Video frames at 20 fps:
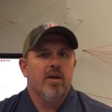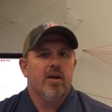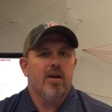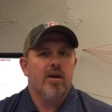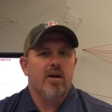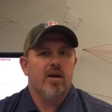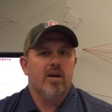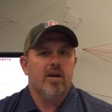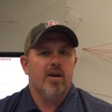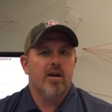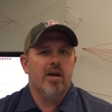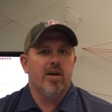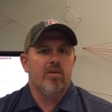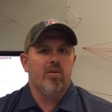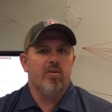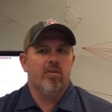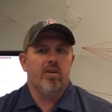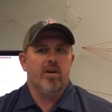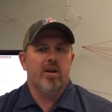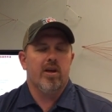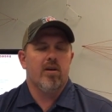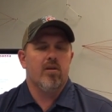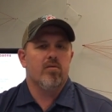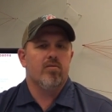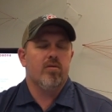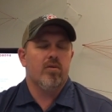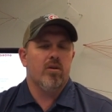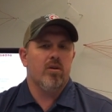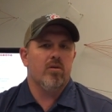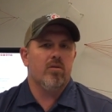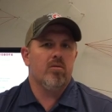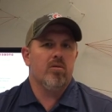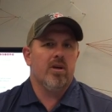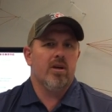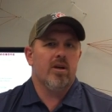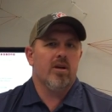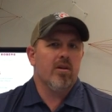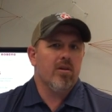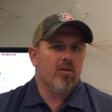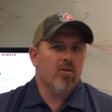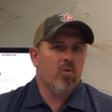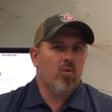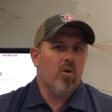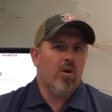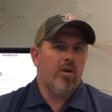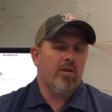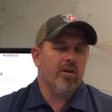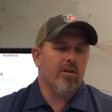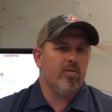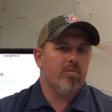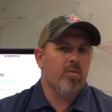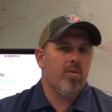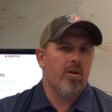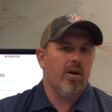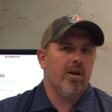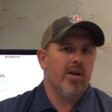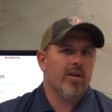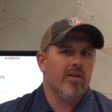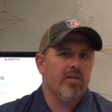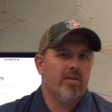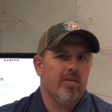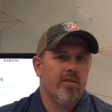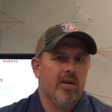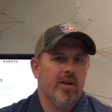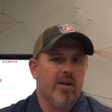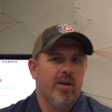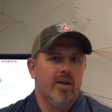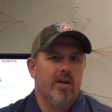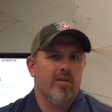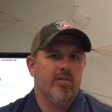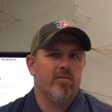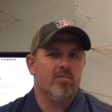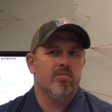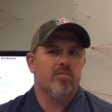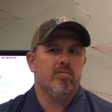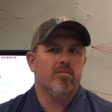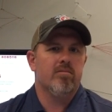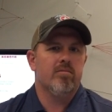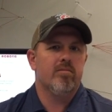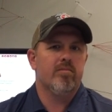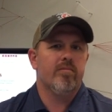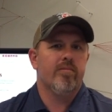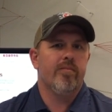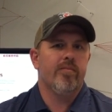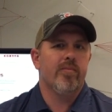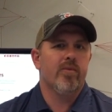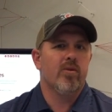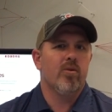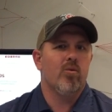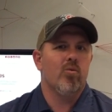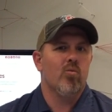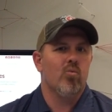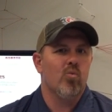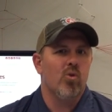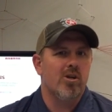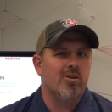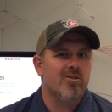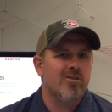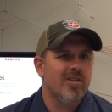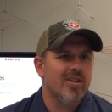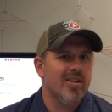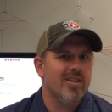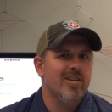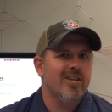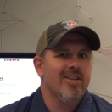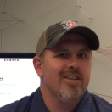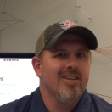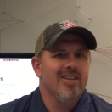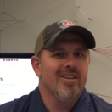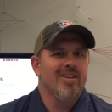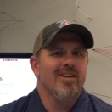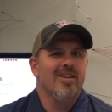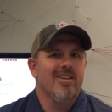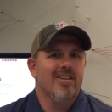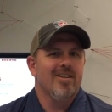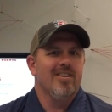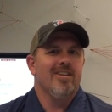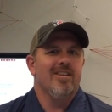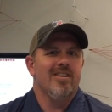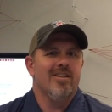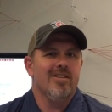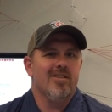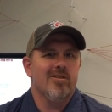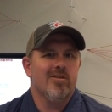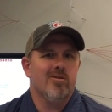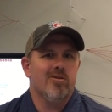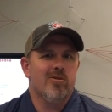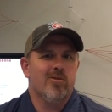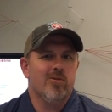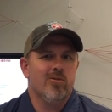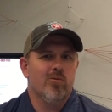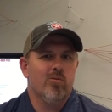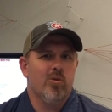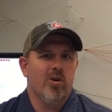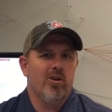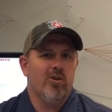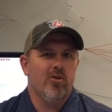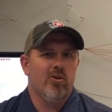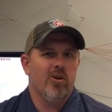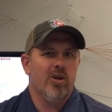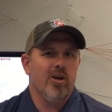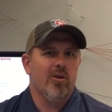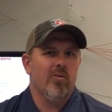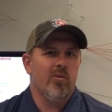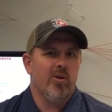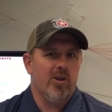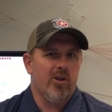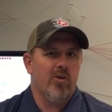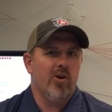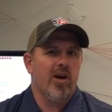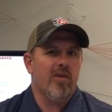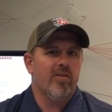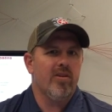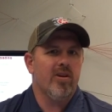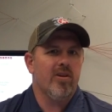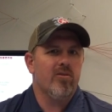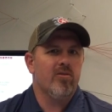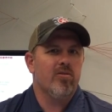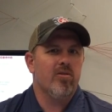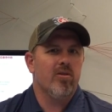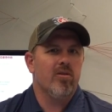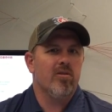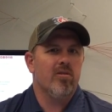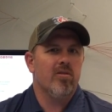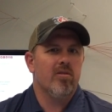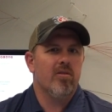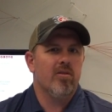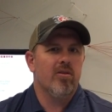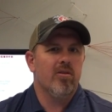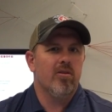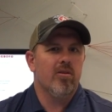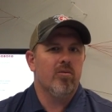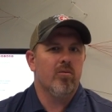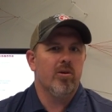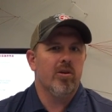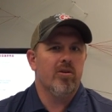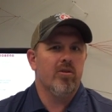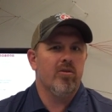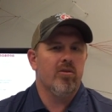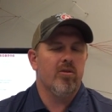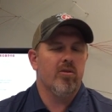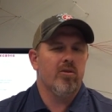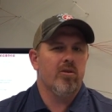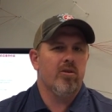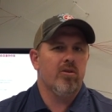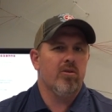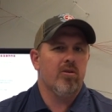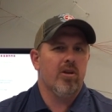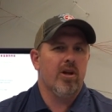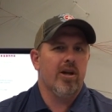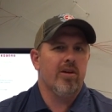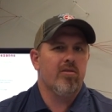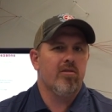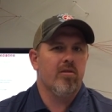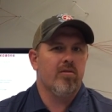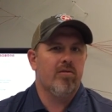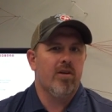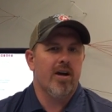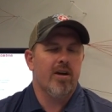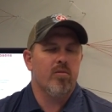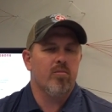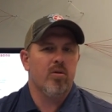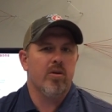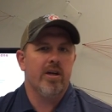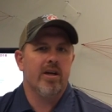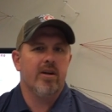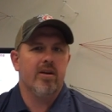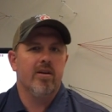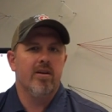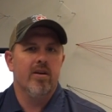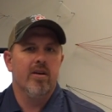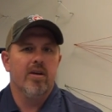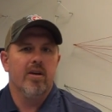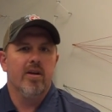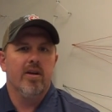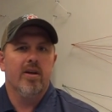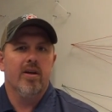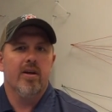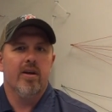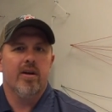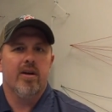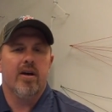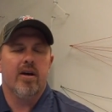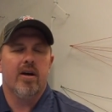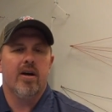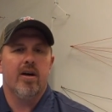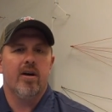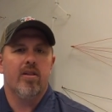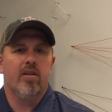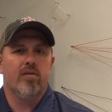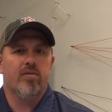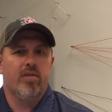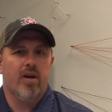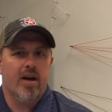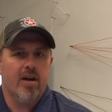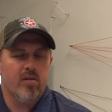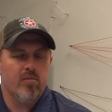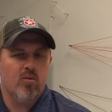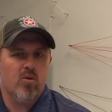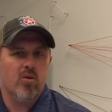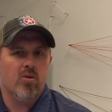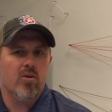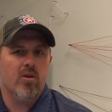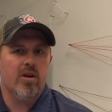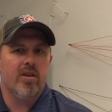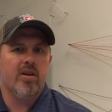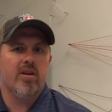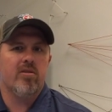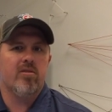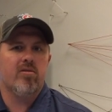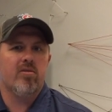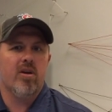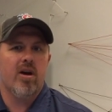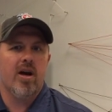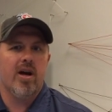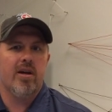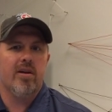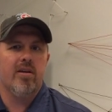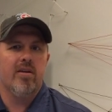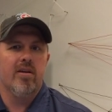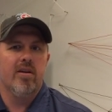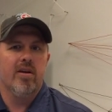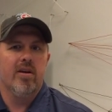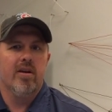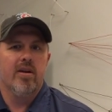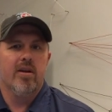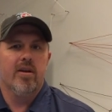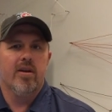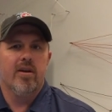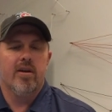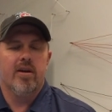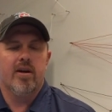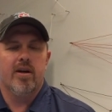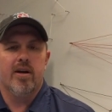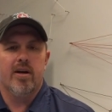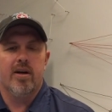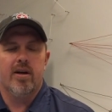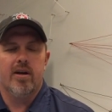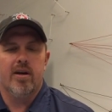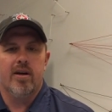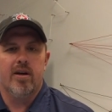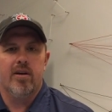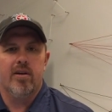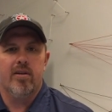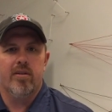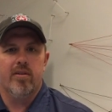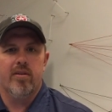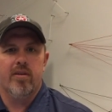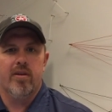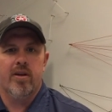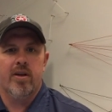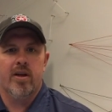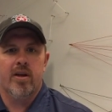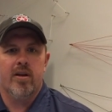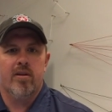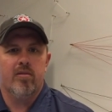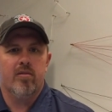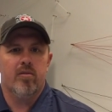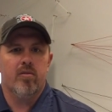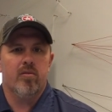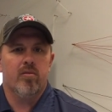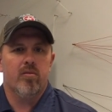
Uh, I don't think airflow and quality of product and rustic is what you get when you have an insert. You know, we do utilize the fire brick, uh, the fire mortar on the inside, uh, and